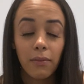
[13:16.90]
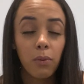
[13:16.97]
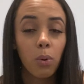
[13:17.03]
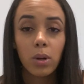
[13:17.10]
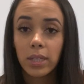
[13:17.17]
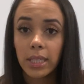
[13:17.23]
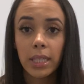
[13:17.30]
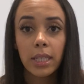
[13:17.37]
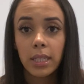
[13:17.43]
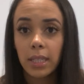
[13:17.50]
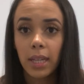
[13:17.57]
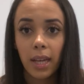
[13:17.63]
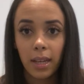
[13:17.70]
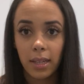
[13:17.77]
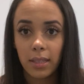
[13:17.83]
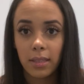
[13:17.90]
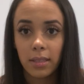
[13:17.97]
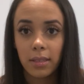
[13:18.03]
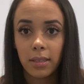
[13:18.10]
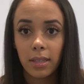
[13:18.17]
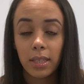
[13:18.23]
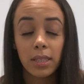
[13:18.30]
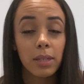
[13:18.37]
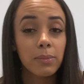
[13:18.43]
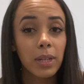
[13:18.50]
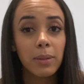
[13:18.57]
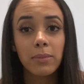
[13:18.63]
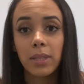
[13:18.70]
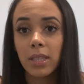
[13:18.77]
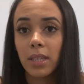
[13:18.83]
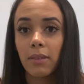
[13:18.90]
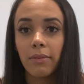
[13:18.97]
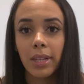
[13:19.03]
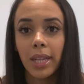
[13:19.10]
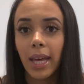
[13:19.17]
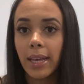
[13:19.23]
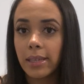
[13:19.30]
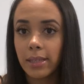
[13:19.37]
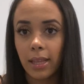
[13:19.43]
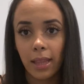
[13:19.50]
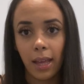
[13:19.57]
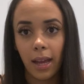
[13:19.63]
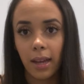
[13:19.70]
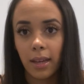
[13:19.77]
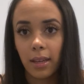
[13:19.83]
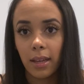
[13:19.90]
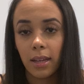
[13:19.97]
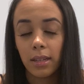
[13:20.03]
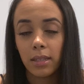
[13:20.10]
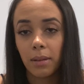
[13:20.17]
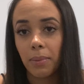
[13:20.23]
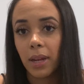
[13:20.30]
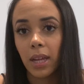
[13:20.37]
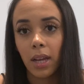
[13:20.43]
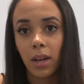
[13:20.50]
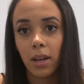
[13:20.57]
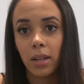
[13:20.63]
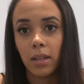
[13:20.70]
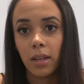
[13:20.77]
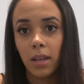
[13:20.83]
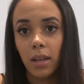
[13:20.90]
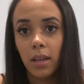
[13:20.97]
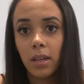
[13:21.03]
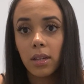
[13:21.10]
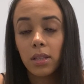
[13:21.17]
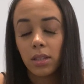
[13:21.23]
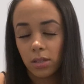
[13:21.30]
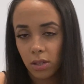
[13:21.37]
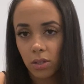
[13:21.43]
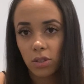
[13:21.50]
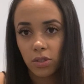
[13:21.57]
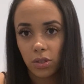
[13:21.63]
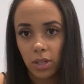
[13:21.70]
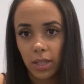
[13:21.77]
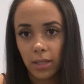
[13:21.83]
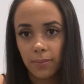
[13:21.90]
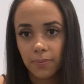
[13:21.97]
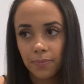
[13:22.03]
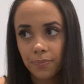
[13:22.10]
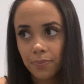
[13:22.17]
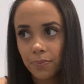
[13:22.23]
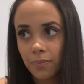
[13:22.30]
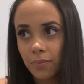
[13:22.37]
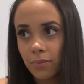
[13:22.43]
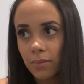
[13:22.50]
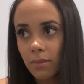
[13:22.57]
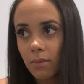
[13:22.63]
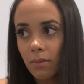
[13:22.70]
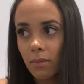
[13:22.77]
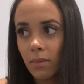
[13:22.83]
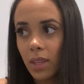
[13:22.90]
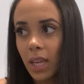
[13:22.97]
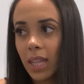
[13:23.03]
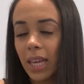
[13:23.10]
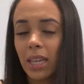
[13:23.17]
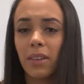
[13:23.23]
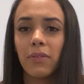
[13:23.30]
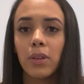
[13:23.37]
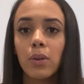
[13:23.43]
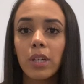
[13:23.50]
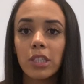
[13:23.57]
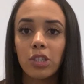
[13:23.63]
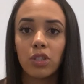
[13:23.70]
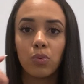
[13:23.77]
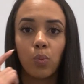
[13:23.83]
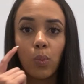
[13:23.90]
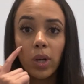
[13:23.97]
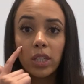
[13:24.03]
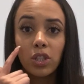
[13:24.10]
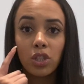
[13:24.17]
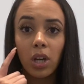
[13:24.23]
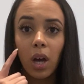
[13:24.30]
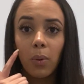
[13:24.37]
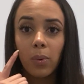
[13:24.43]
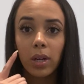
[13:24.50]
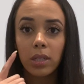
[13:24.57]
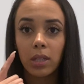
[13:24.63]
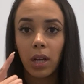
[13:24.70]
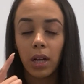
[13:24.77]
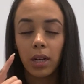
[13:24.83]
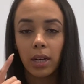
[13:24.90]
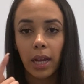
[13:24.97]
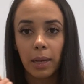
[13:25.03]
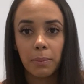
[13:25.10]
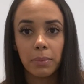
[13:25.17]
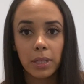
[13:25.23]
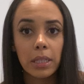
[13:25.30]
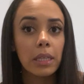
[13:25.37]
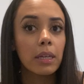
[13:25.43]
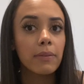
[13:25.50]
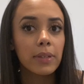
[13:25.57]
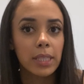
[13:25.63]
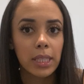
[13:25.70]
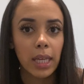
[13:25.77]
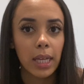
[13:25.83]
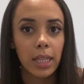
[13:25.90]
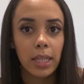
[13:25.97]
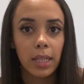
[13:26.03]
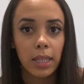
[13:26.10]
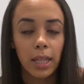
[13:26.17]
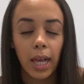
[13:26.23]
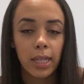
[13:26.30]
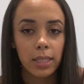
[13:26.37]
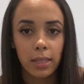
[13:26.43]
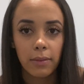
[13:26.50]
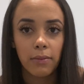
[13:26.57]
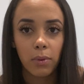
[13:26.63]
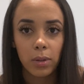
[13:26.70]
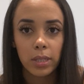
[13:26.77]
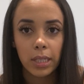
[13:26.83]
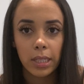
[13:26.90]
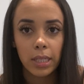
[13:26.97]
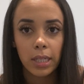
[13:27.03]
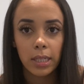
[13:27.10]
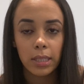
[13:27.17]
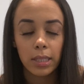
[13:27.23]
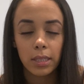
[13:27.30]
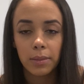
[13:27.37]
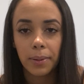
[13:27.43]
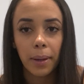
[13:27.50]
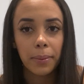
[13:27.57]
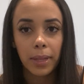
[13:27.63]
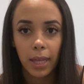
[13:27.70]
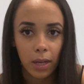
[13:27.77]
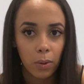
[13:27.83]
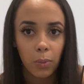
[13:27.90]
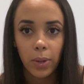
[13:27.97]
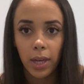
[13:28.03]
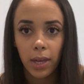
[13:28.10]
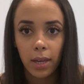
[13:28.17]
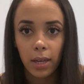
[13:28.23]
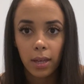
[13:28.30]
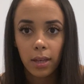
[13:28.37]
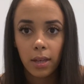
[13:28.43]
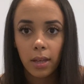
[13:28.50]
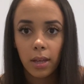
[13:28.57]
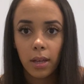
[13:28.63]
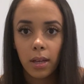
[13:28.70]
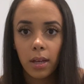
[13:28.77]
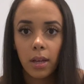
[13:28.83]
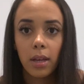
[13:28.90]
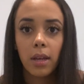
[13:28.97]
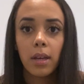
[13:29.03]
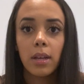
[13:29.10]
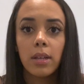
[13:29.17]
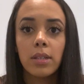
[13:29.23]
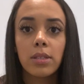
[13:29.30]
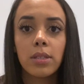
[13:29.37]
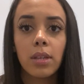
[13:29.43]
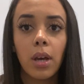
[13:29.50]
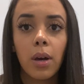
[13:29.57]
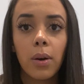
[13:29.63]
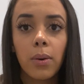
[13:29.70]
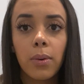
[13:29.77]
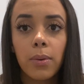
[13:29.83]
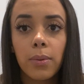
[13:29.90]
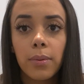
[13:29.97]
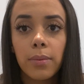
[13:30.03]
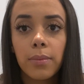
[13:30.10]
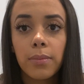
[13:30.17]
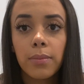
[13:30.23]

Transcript: 14 days, and sometimes it's even less than that, depending on the surgery. Like, if you get just one jaw worked on, I believe it's like less than 14 days. It's probably like a week. So